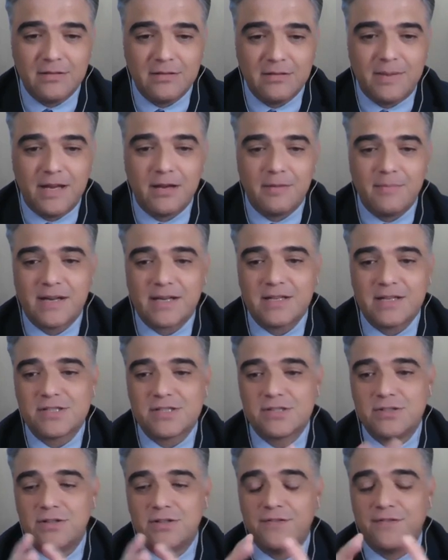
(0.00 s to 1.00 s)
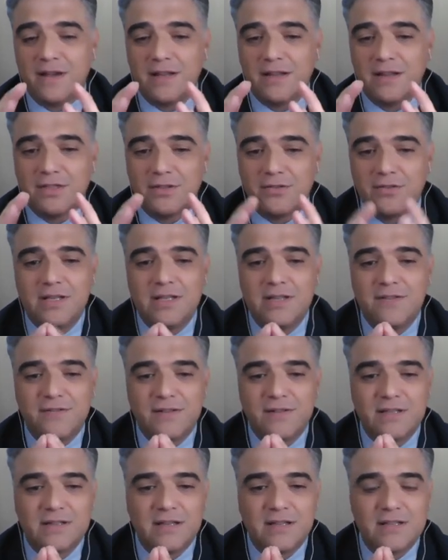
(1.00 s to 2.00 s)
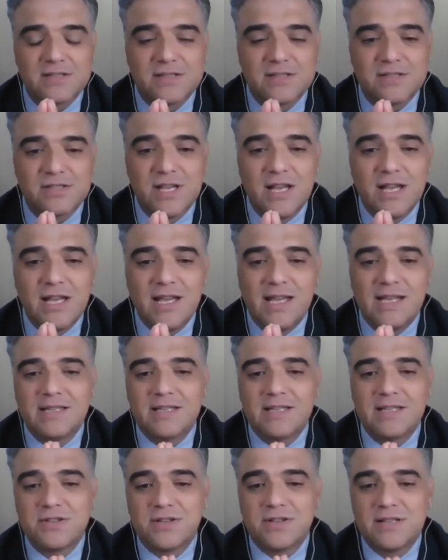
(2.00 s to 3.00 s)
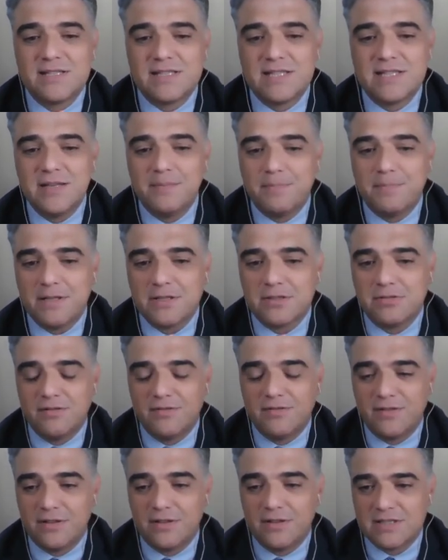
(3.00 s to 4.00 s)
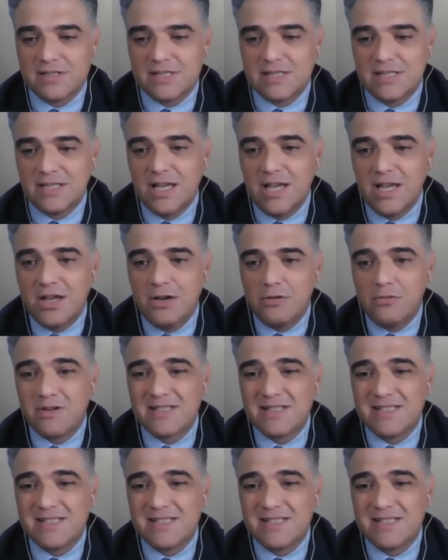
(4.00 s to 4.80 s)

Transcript: biomarkers to define 3 different clusters. And as you can see, pulse wave velocity was